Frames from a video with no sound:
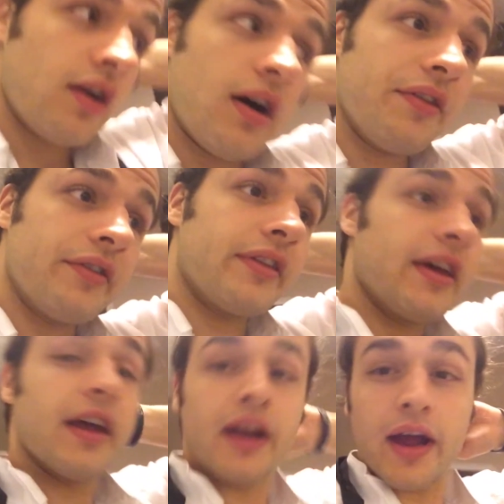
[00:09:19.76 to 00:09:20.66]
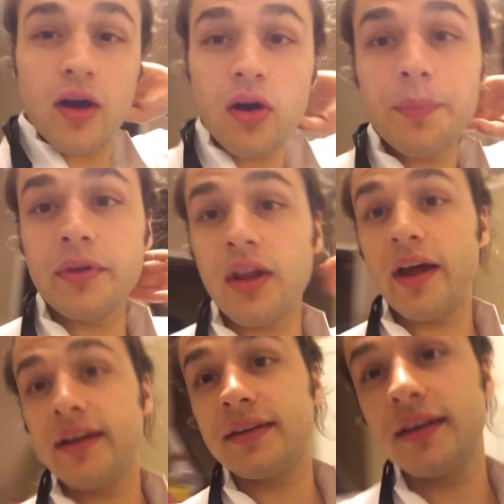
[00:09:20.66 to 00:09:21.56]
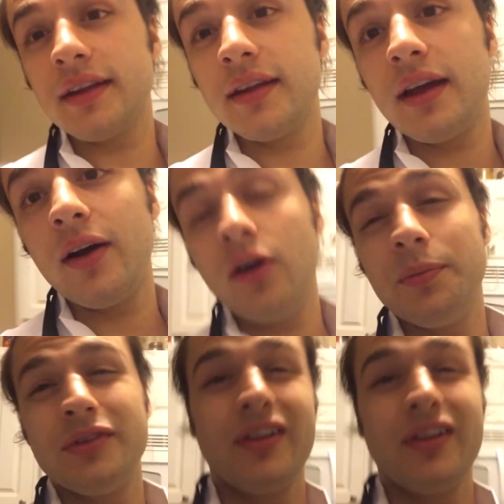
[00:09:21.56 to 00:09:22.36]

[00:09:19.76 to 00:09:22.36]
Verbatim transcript: other than I hope you liked it. I hope you